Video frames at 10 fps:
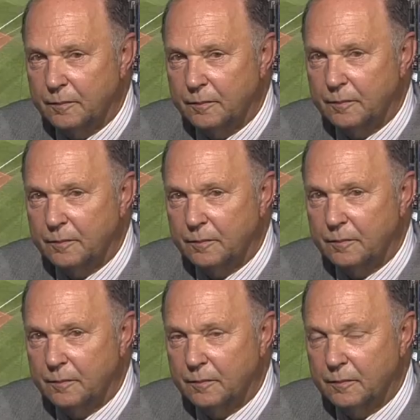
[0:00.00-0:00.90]

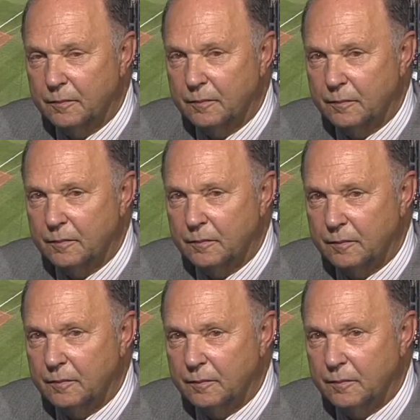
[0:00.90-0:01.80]

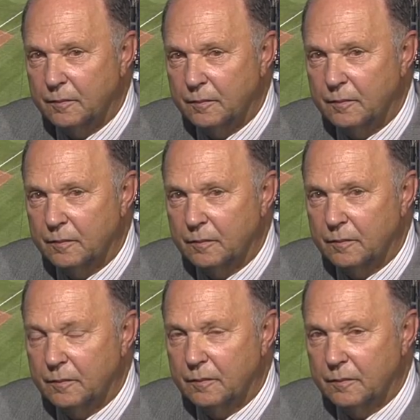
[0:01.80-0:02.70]

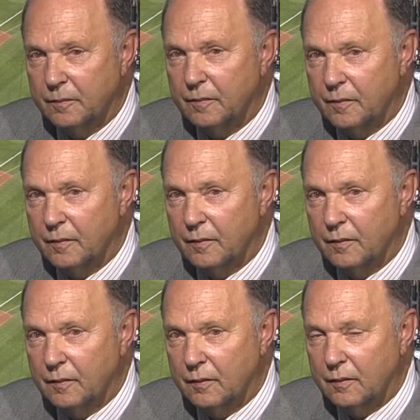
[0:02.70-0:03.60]

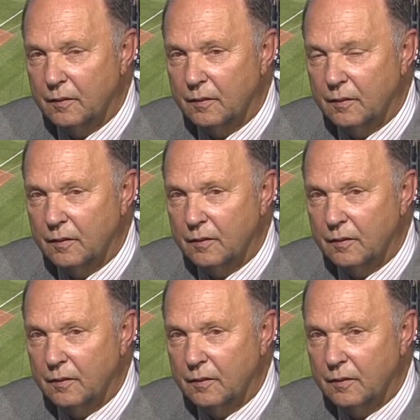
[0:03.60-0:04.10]
The person shown says nothing.